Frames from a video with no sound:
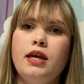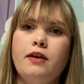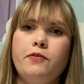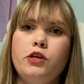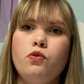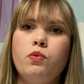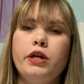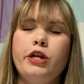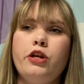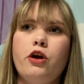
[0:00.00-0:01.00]
If you
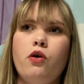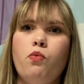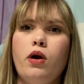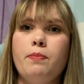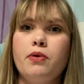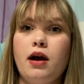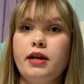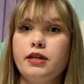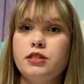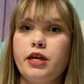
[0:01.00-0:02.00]
want to know what
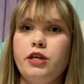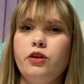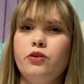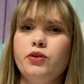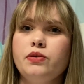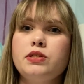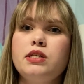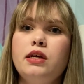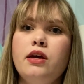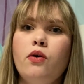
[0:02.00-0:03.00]
products I
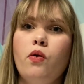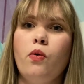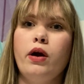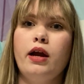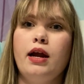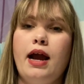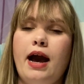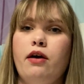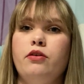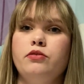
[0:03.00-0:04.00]
used or
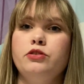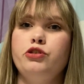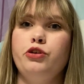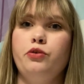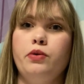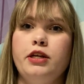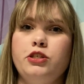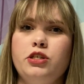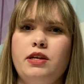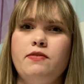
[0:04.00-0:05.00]
how to
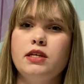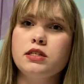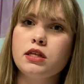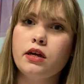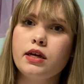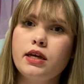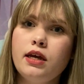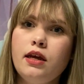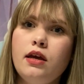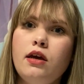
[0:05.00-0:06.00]
achieve this look,
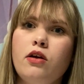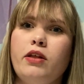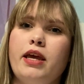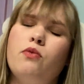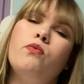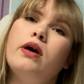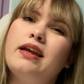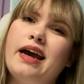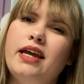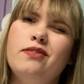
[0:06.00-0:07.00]
or like
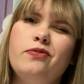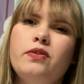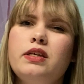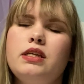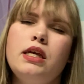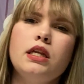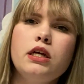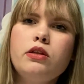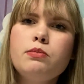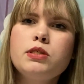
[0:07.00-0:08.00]
what kind of get
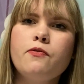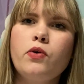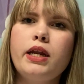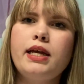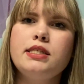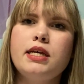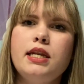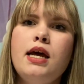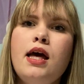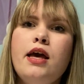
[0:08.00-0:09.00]
a glimpse of what I
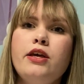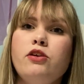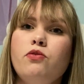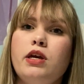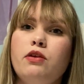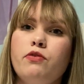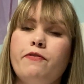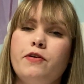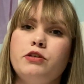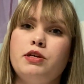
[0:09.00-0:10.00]
did, you can
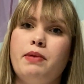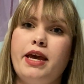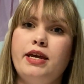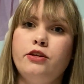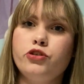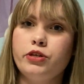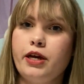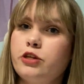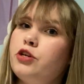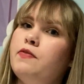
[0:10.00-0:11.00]
refer to my
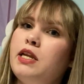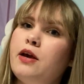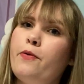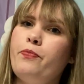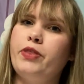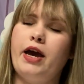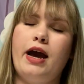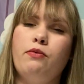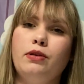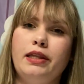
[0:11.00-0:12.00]
introduction video that
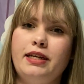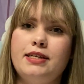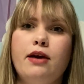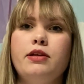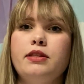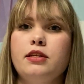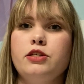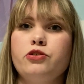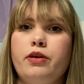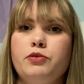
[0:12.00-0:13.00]
I will link down in the
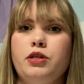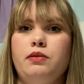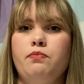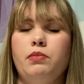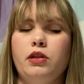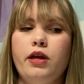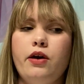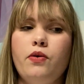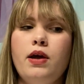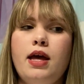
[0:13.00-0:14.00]
description
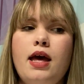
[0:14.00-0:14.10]
below.